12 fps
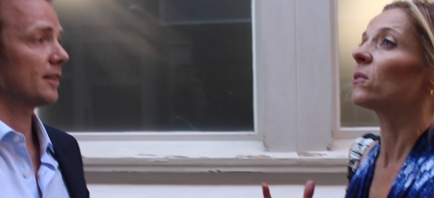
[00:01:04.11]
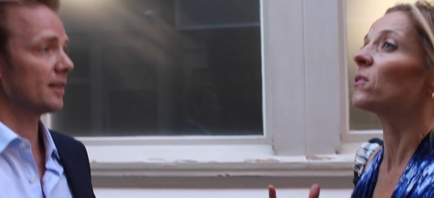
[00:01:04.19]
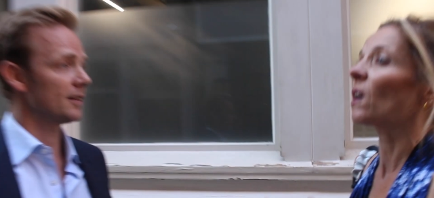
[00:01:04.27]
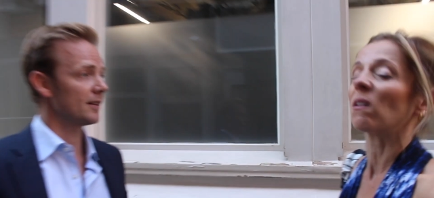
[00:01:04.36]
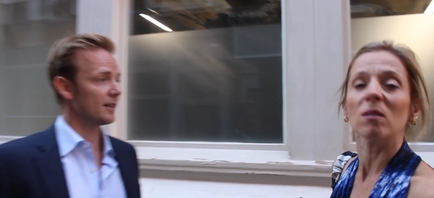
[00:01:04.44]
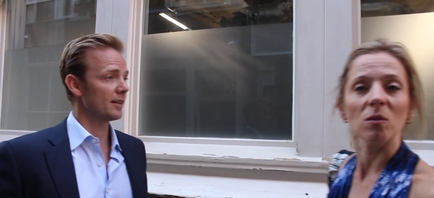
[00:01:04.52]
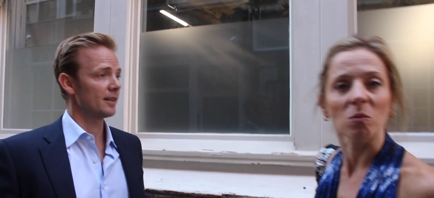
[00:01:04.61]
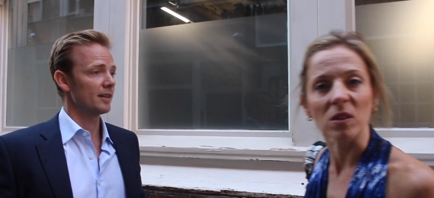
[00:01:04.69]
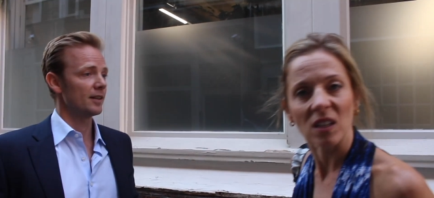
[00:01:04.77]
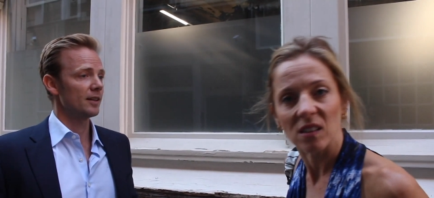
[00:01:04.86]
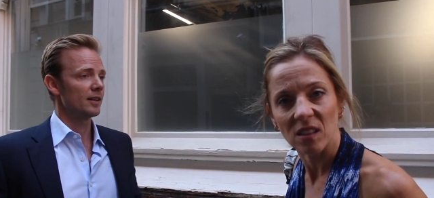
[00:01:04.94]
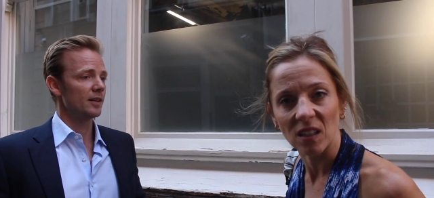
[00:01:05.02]
Speaker 1: done
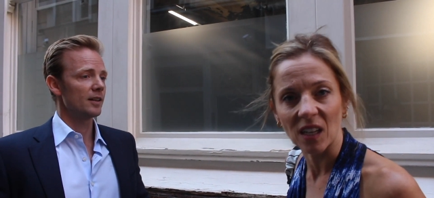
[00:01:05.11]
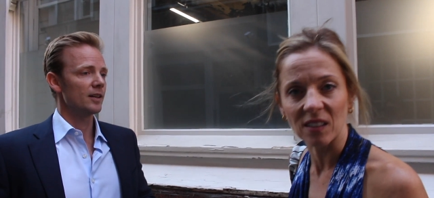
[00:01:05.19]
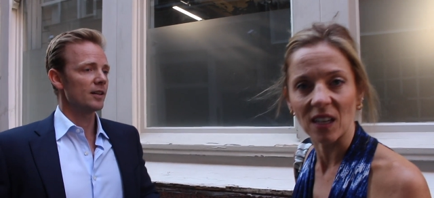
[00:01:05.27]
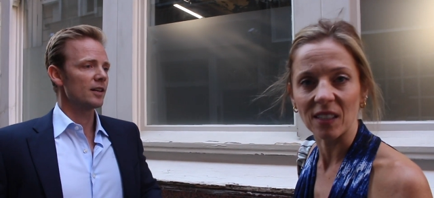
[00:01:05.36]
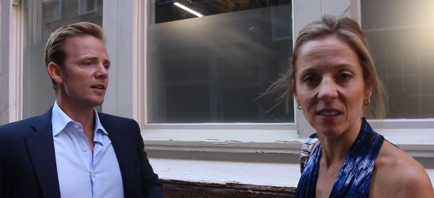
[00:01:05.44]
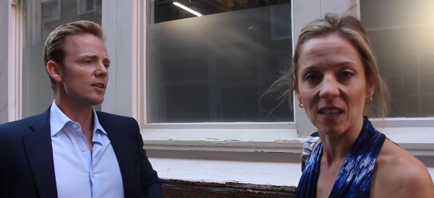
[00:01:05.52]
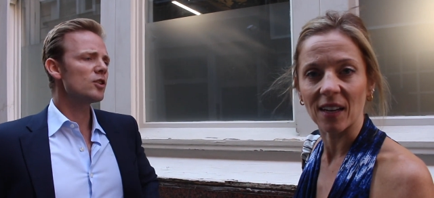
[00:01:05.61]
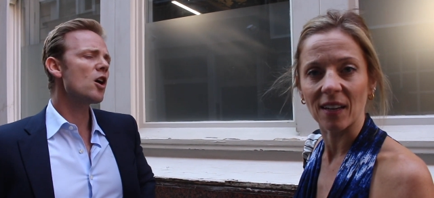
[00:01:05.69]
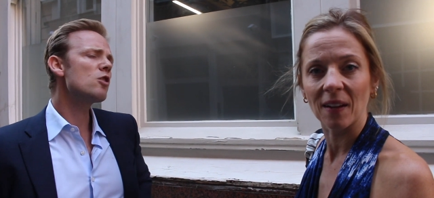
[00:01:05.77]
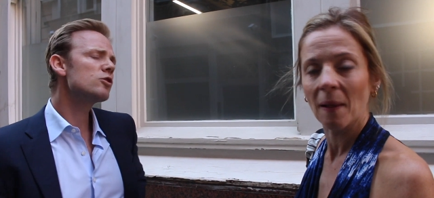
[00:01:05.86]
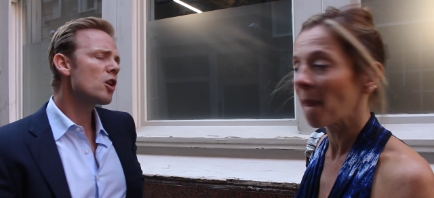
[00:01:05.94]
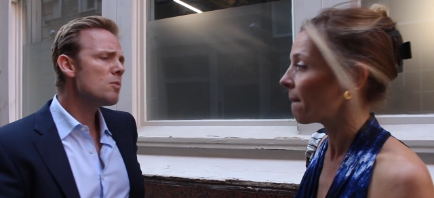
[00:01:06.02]
with internet dating.
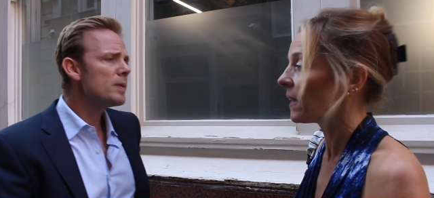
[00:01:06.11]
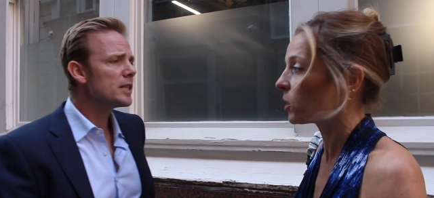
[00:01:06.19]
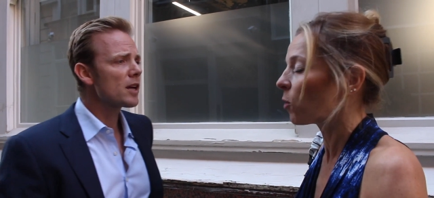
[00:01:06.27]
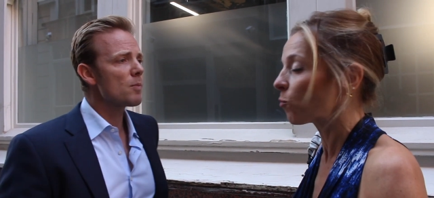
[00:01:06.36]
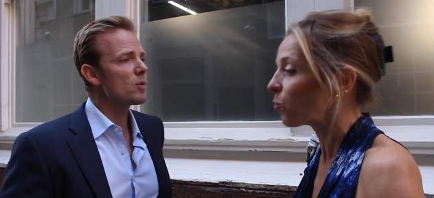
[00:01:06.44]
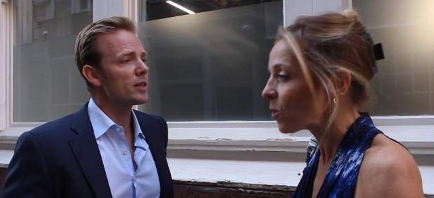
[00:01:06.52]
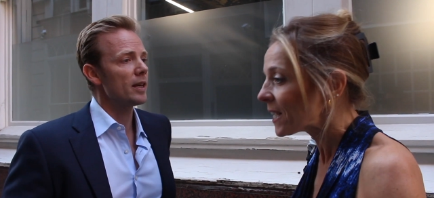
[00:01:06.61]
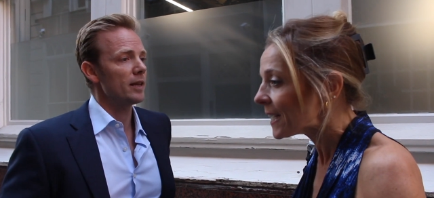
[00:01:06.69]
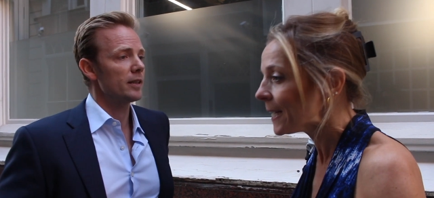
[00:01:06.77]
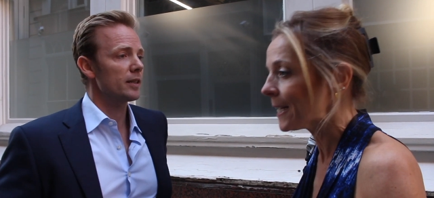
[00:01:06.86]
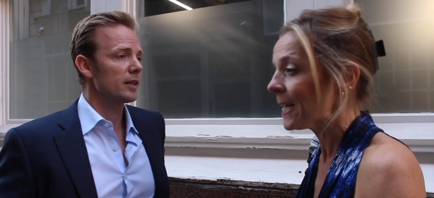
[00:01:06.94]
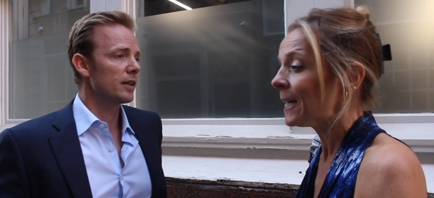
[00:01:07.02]
No, don't this be done with
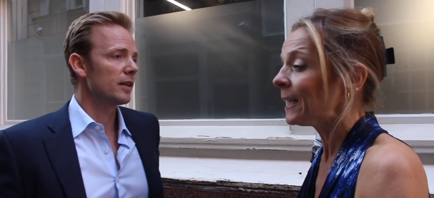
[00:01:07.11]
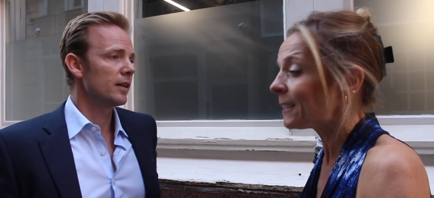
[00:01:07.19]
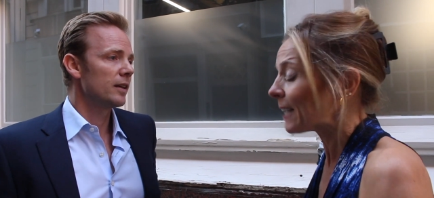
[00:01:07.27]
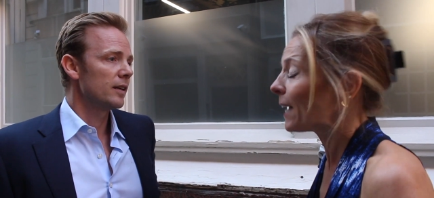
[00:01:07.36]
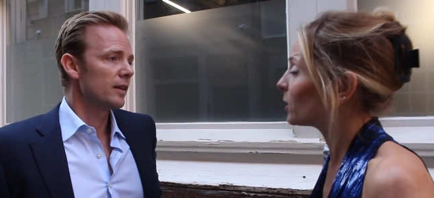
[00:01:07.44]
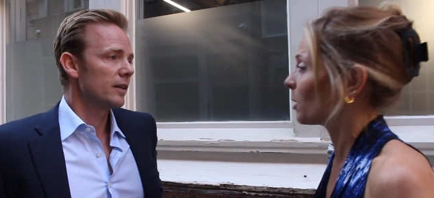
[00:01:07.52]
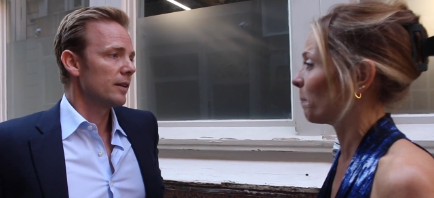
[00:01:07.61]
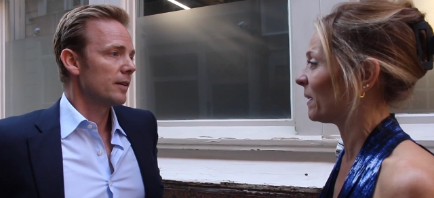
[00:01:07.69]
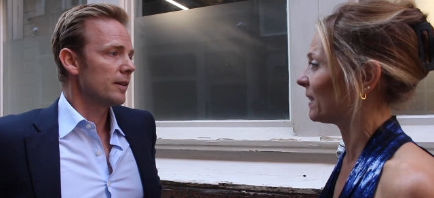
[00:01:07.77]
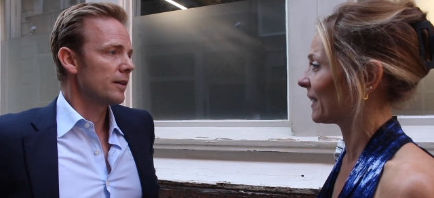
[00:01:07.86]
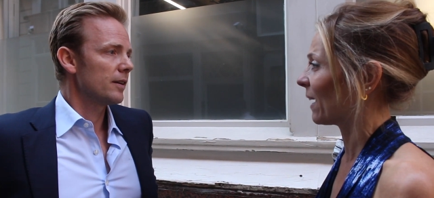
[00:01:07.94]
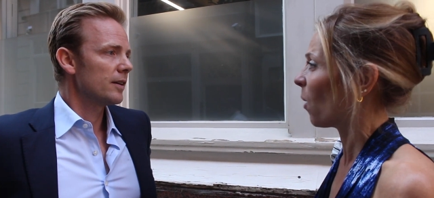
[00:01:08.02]
really This Really takes the
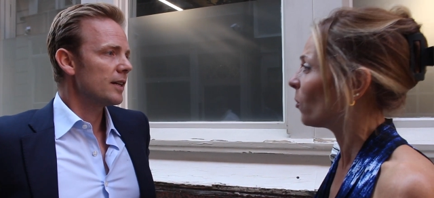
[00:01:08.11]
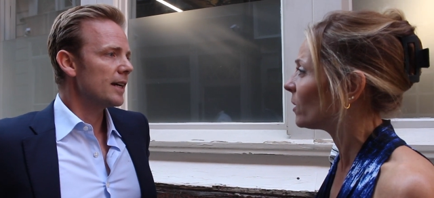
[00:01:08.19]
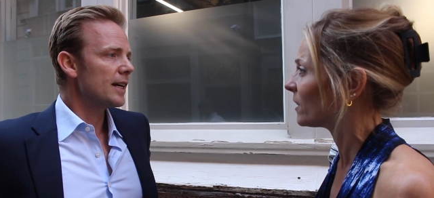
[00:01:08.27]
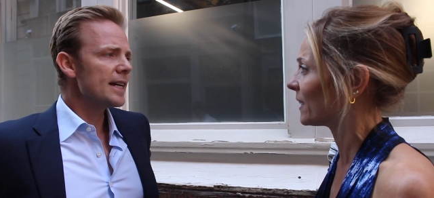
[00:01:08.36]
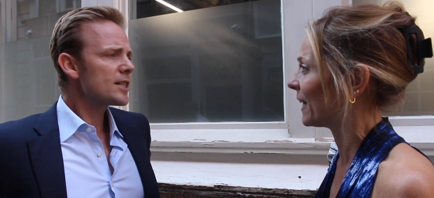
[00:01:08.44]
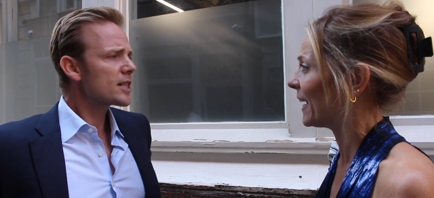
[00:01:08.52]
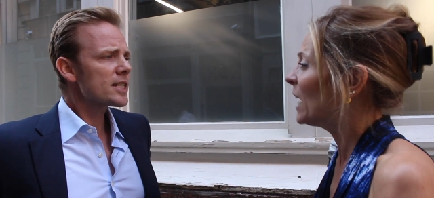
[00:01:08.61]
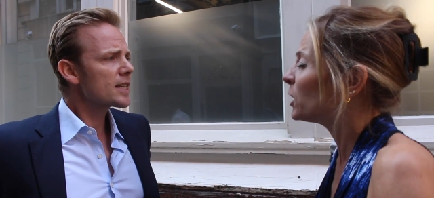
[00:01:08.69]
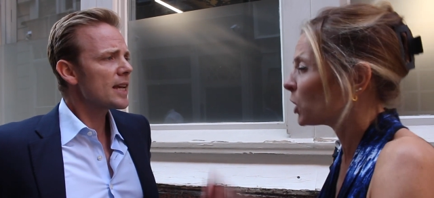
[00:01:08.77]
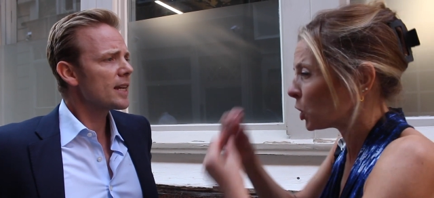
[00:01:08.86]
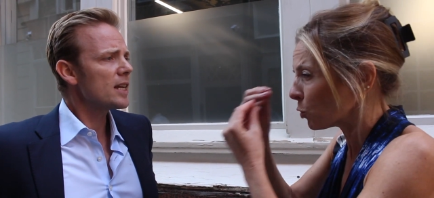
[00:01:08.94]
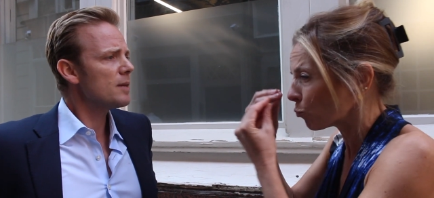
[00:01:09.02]
biscuit. Honestly, it doesn't
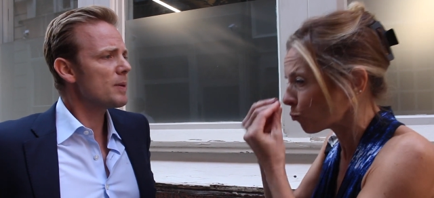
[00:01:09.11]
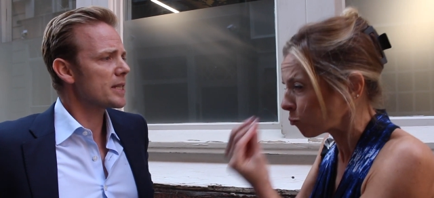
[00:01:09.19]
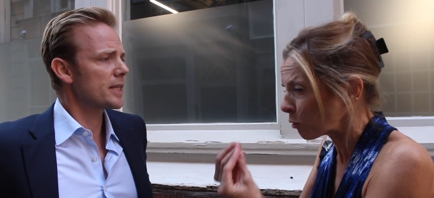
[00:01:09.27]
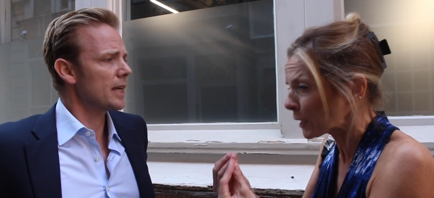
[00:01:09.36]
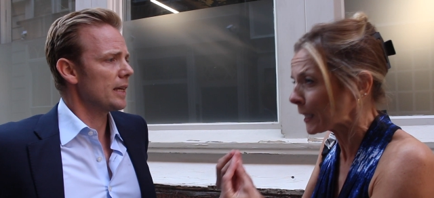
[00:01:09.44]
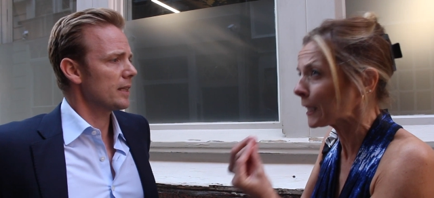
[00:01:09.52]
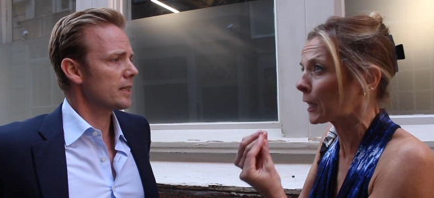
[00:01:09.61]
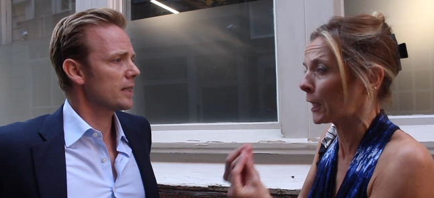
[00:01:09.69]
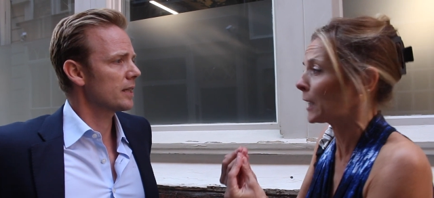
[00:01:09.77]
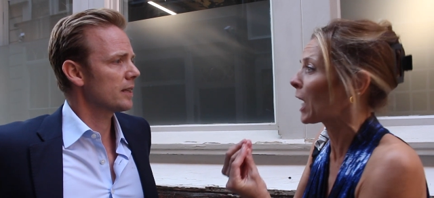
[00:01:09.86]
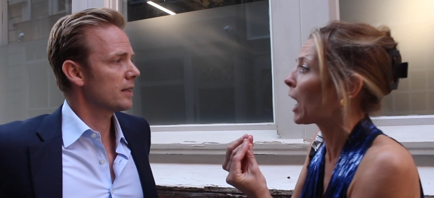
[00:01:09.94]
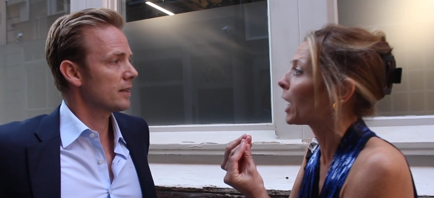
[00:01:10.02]
take did any you biscuit. really
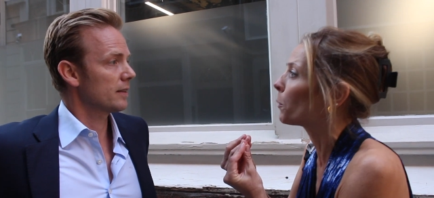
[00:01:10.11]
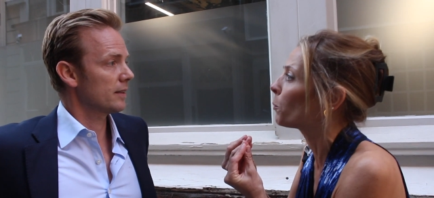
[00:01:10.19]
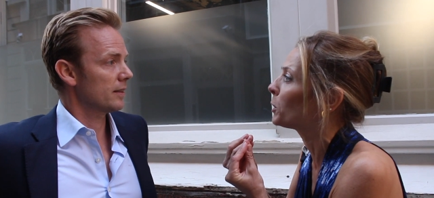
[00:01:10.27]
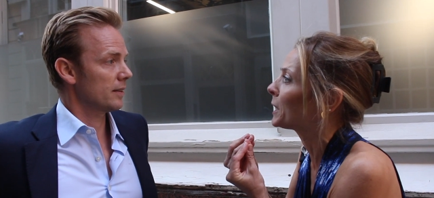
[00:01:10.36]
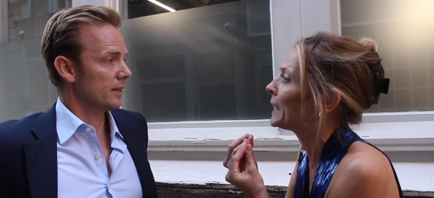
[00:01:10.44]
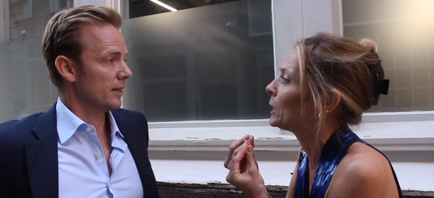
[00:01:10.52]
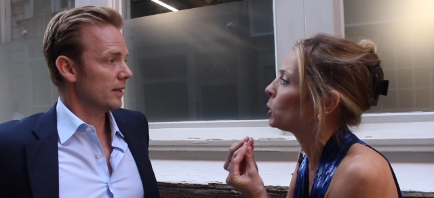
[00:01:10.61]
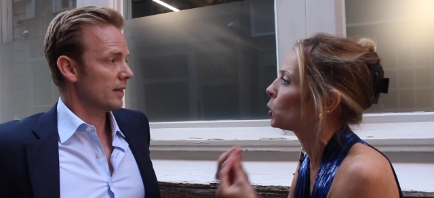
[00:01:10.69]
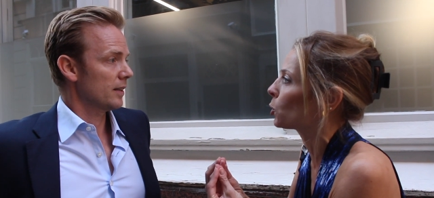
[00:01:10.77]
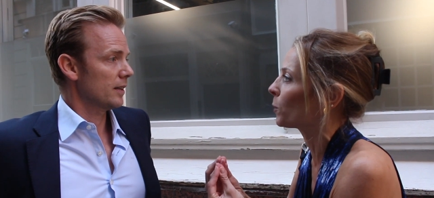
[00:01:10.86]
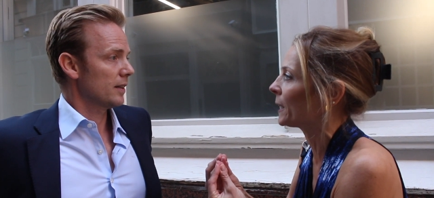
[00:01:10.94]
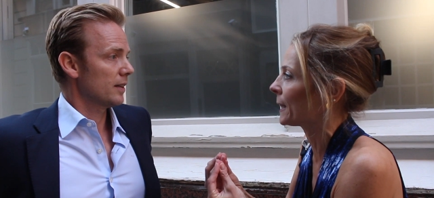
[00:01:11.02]
think I would
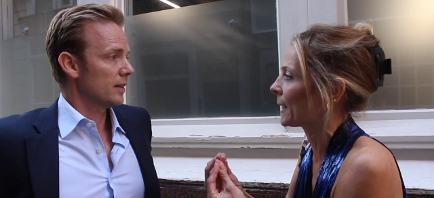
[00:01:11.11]
enjoy